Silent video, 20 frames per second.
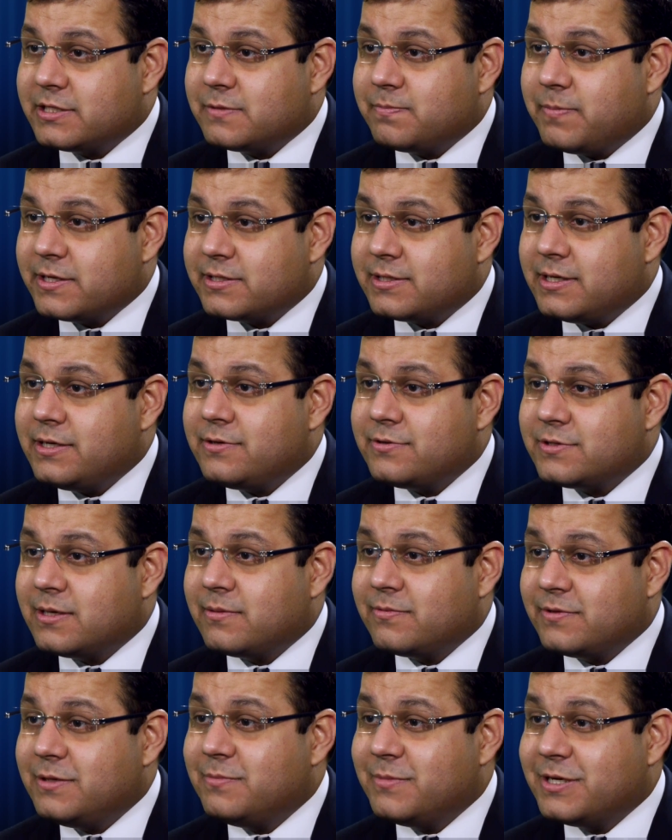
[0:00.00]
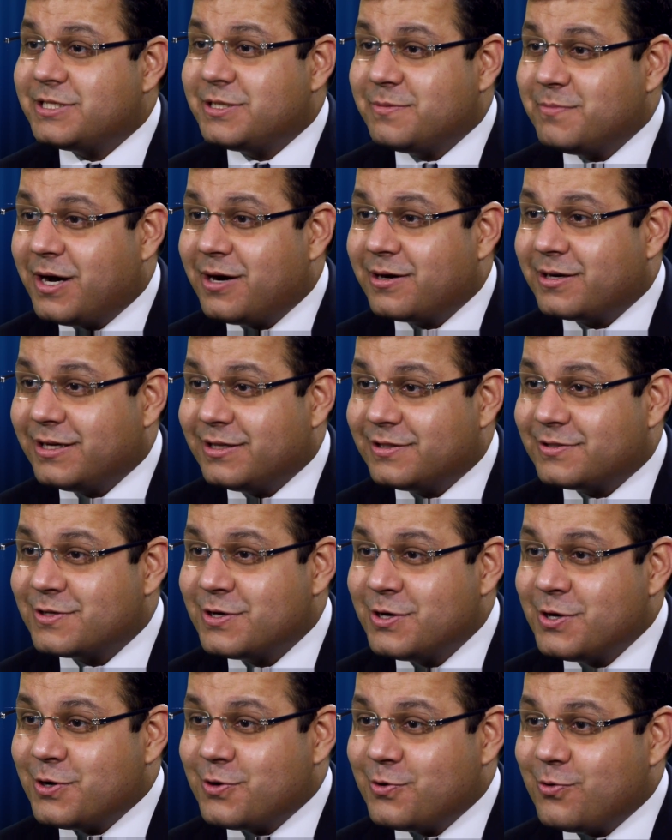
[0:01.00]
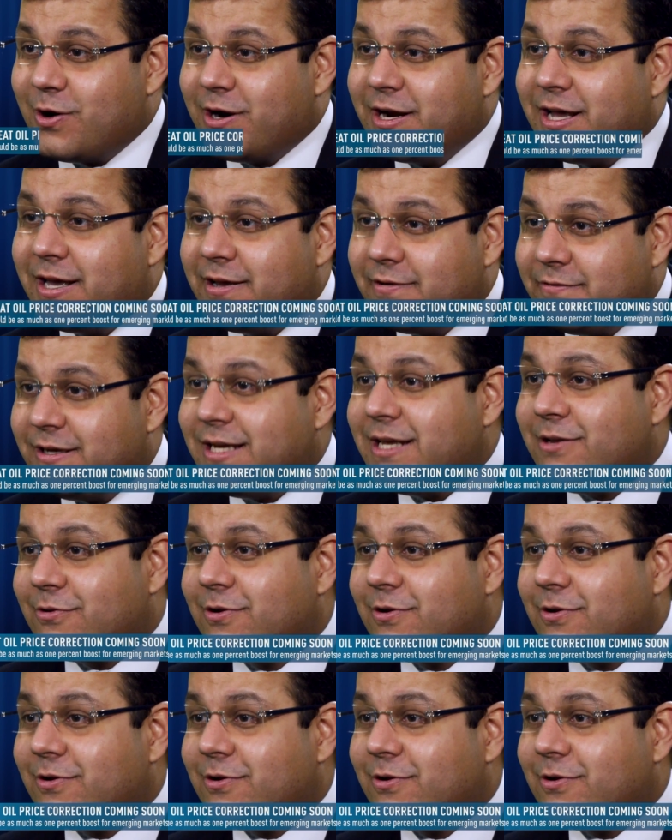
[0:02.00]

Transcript: especially to some of the emerging markets who are heavily